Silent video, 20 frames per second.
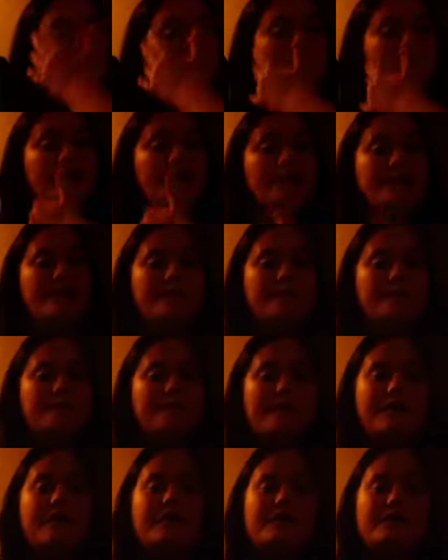Another
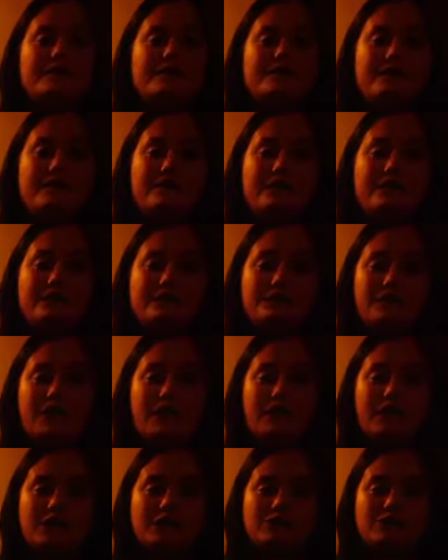method of
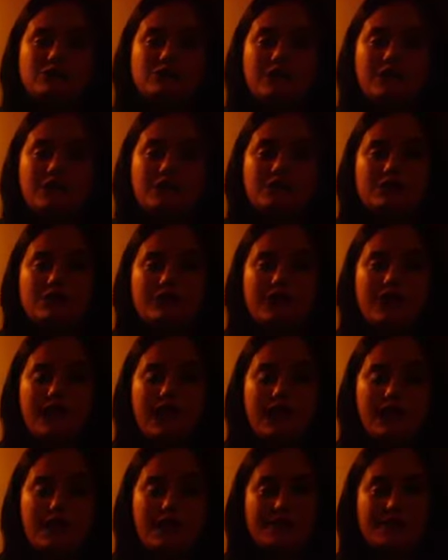differentiated instruction
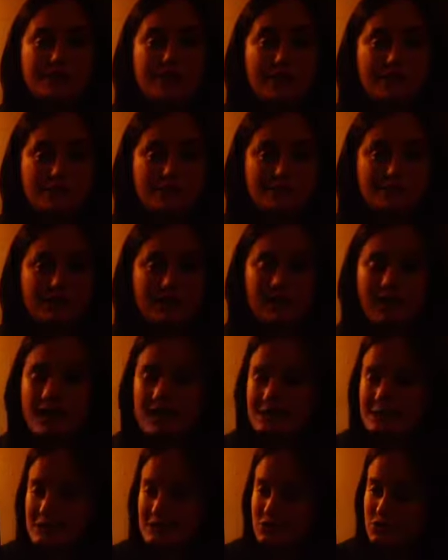is
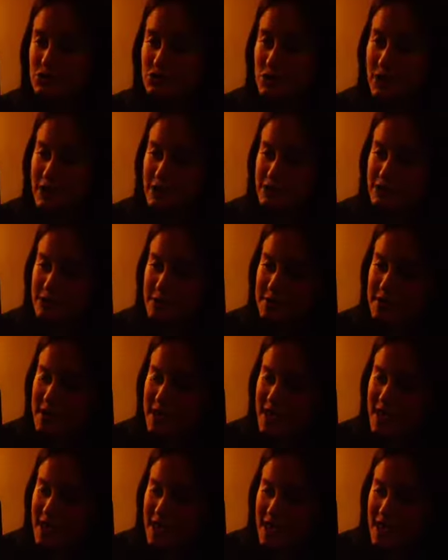personalized instruction,
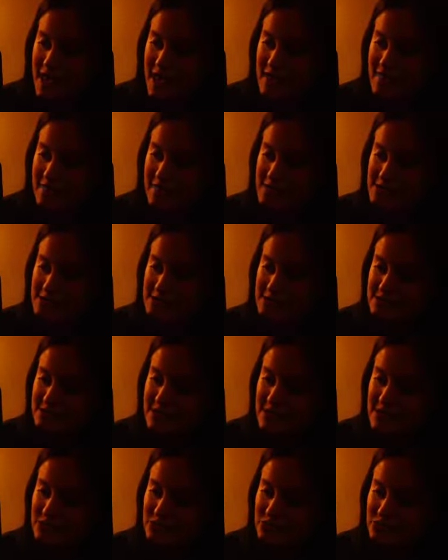and this
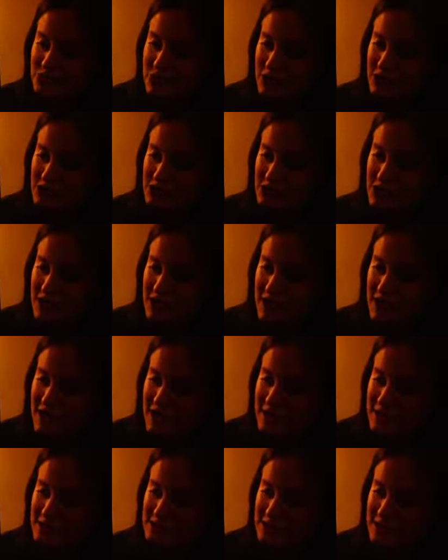instruction
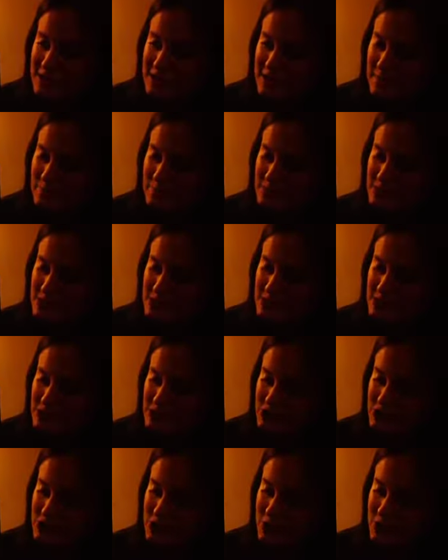adds an emphasis
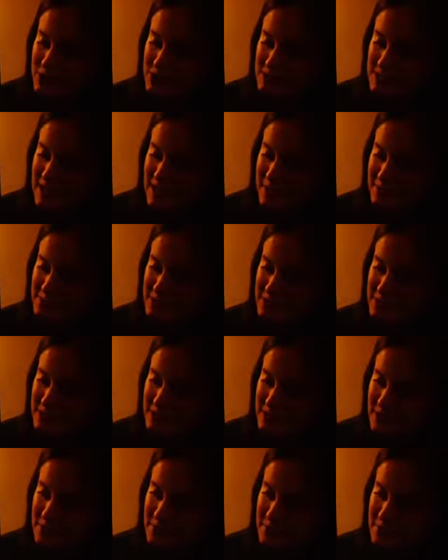to
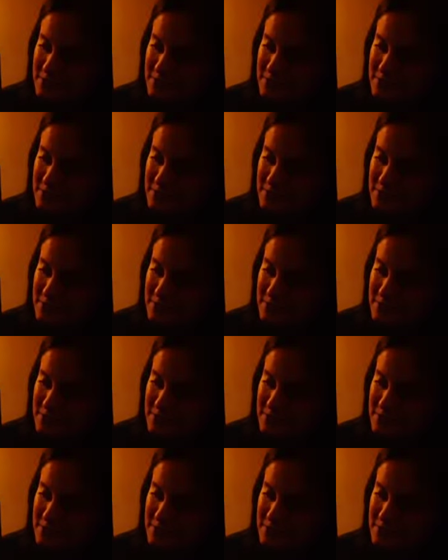adapting